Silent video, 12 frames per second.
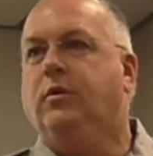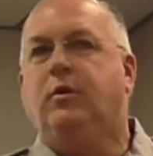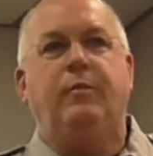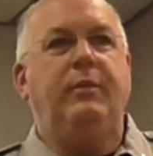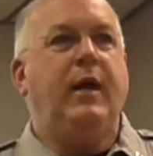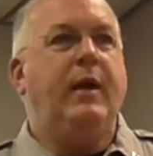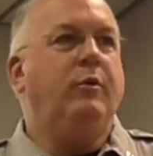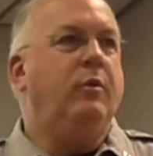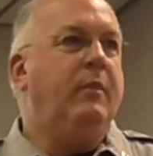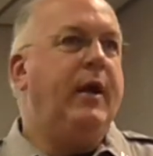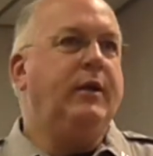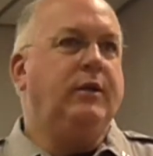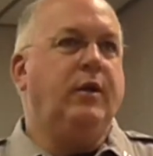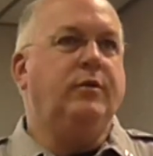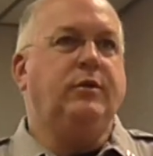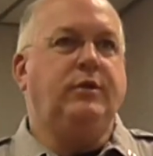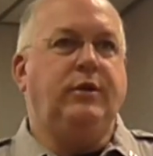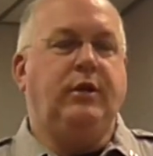to be able to make
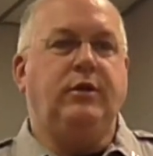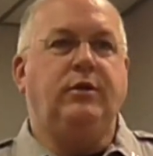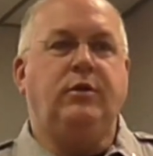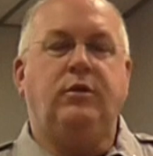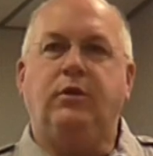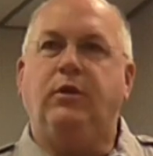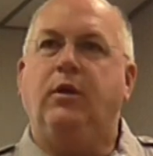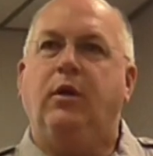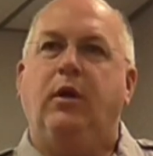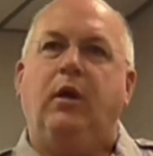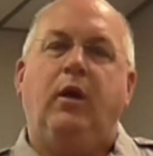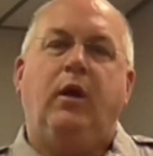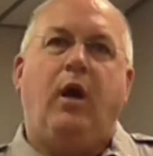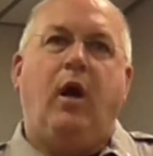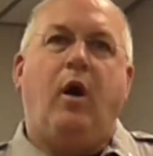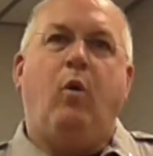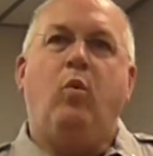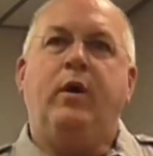those decisions.
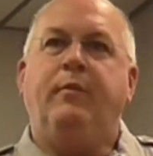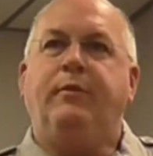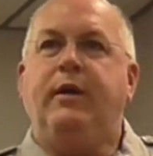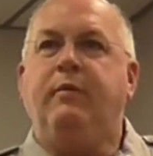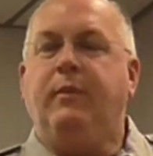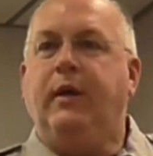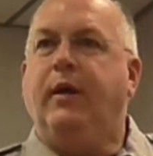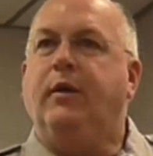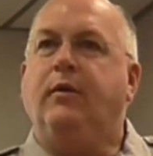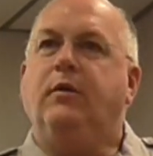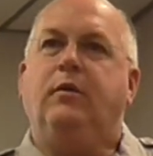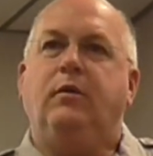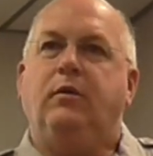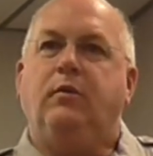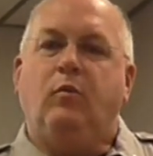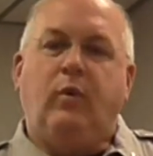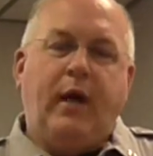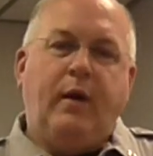William Dement,
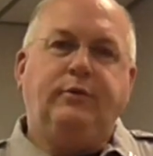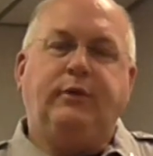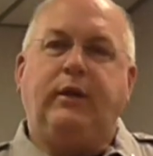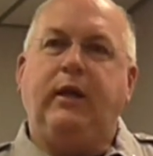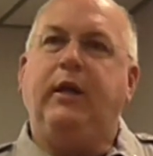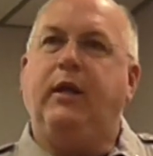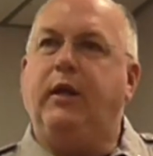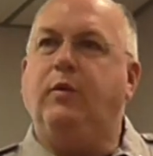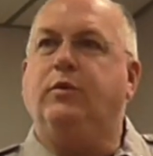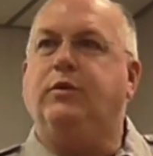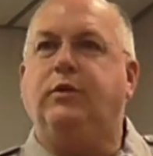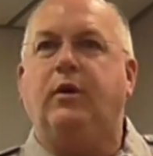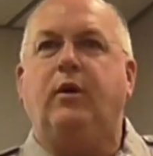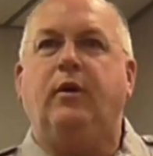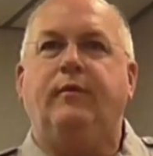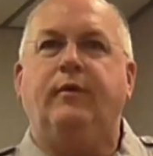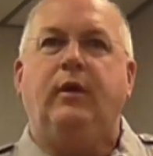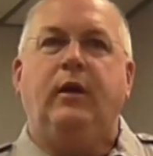when I was a kid, he was
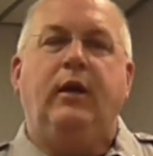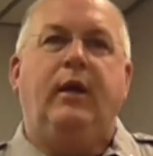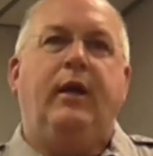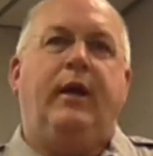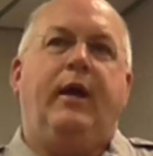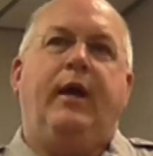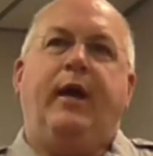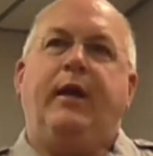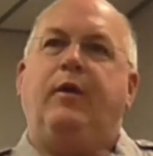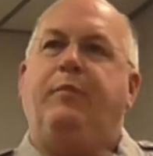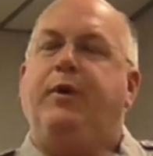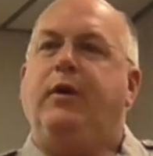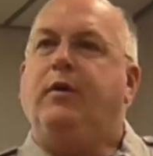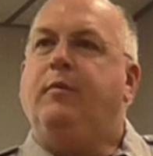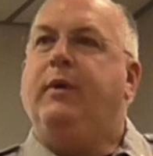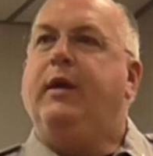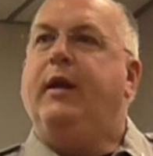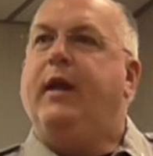sheriff. And it appeared to
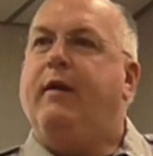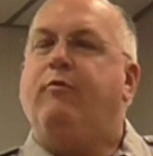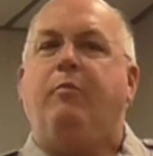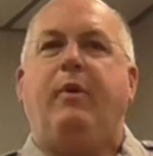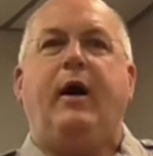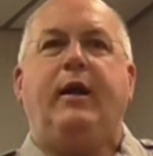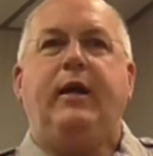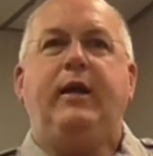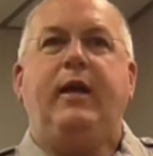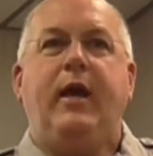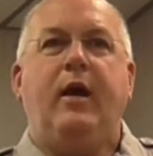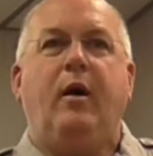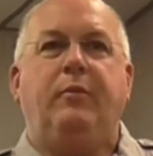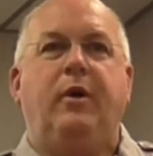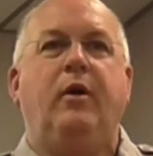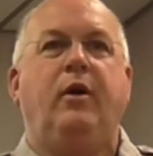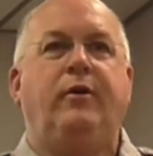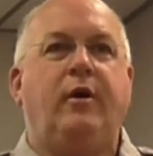me that everybody he helped
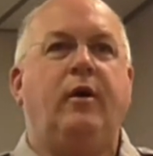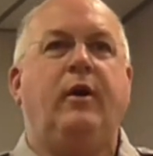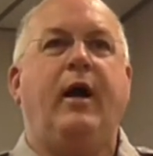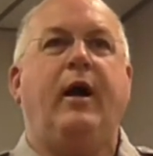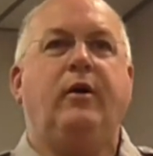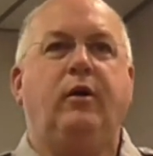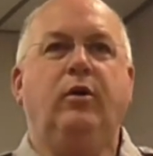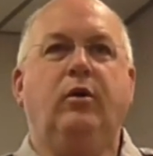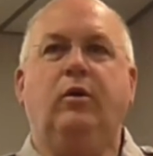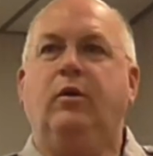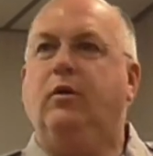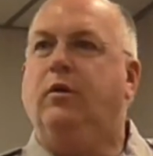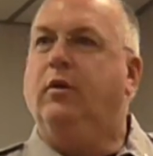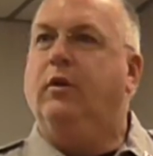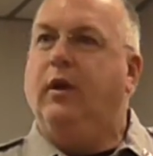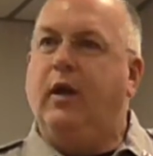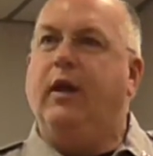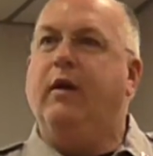turned out good.
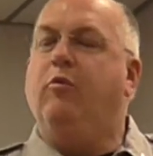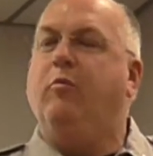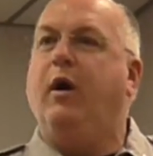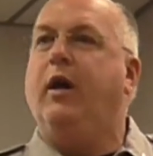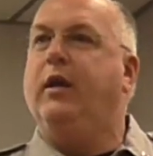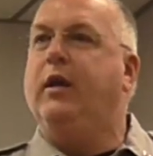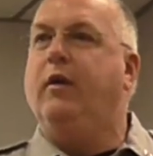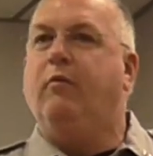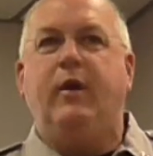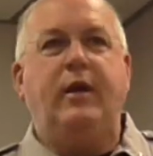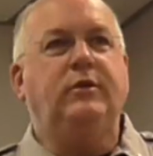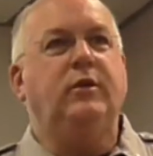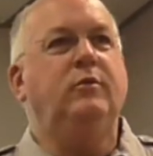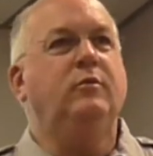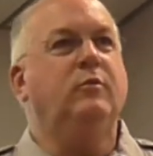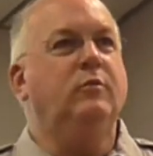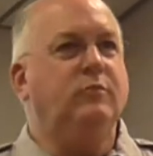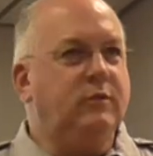And everybody he arrested
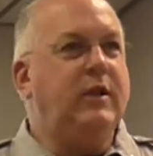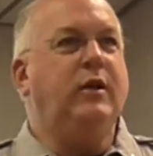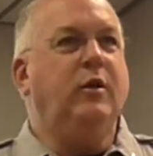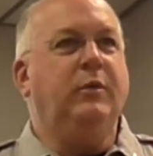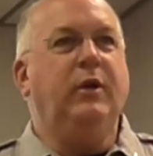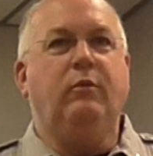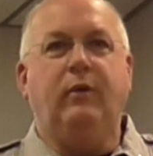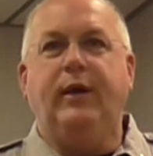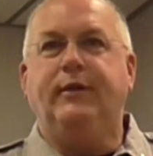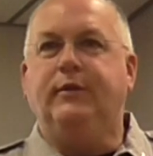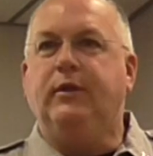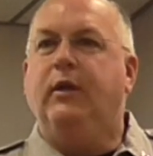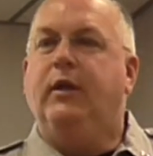needed to be arrested.